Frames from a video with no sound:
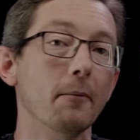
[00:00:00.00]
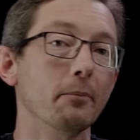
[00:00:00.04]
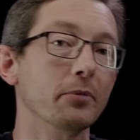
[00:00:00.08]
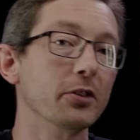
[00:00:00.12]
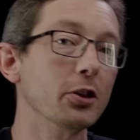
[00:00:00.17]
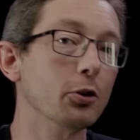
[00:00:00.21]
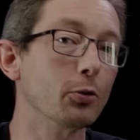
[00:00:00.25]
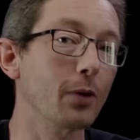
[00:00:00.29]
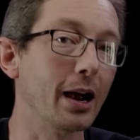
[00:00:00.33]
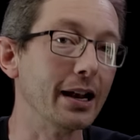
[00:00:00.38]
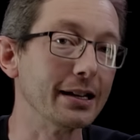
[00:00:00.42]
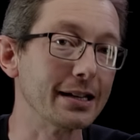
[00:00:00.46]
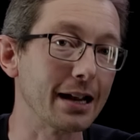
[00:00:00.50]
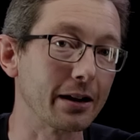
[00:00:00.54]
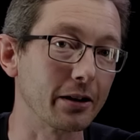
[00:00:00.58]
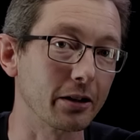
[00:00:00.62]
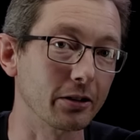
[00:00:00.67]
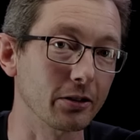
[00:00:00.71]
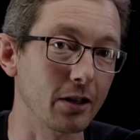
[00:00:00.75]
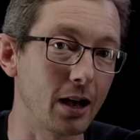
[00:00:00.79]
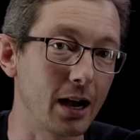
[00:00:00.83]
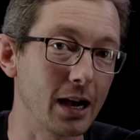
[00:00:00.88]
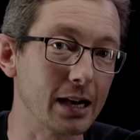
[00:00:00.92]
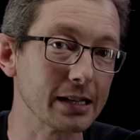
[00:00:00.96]
You write down a
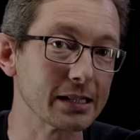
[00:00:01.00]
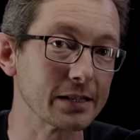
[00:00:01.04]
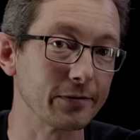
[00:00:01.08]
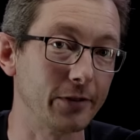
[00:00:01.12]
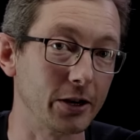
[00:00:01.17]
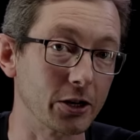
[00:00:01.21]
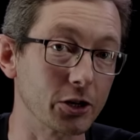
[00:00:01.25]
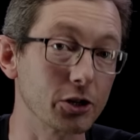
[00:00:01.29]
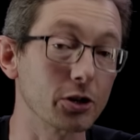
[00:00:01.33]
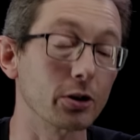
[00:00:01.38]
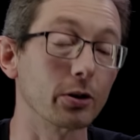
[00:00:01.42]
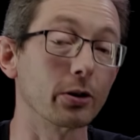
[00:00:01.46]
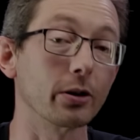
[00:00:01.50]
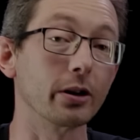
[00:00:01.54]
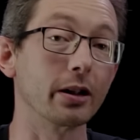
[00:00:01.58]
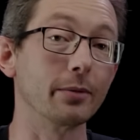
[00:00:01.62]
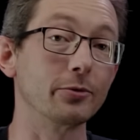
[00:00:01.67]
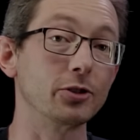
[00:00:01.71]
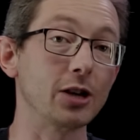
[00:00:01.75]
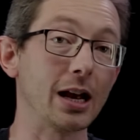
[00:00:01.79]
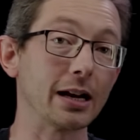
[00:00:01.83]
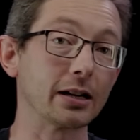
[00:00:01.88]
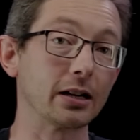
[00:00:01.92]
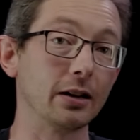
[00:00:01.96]
loss function or an
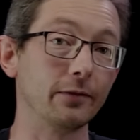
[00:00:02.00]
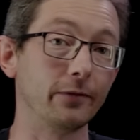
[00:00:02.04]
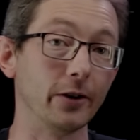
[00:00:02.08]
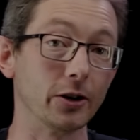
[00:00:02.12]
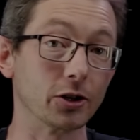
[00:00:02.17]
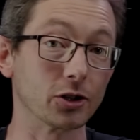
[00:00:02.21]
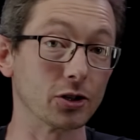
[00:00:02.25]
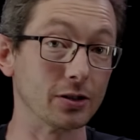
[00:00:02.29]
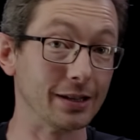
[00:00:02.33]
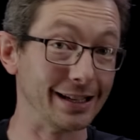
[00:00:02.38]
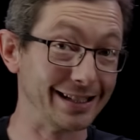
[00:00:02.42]
objective function